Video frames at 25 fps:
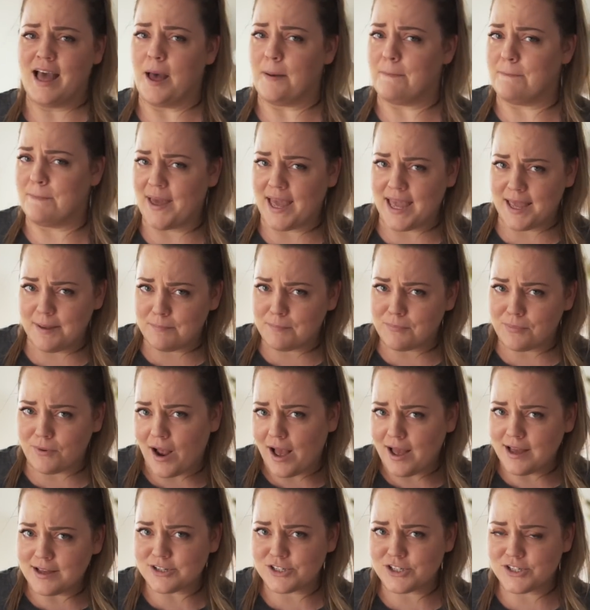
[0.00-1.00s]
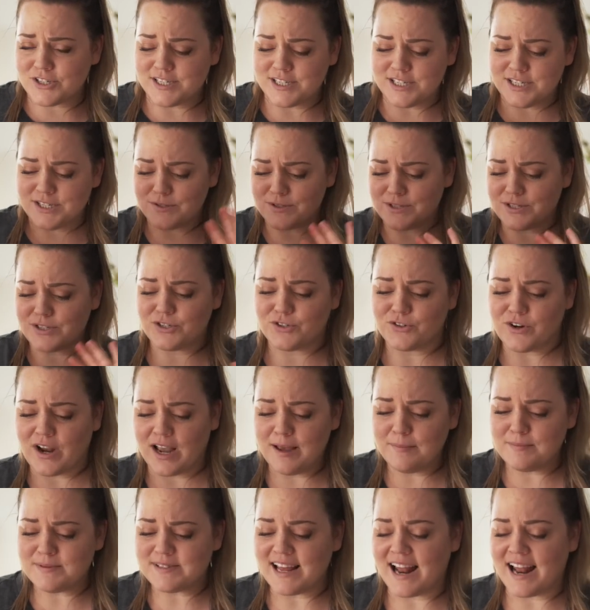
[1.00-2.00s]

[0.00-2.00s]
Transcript: a paintbrush to do the stripes,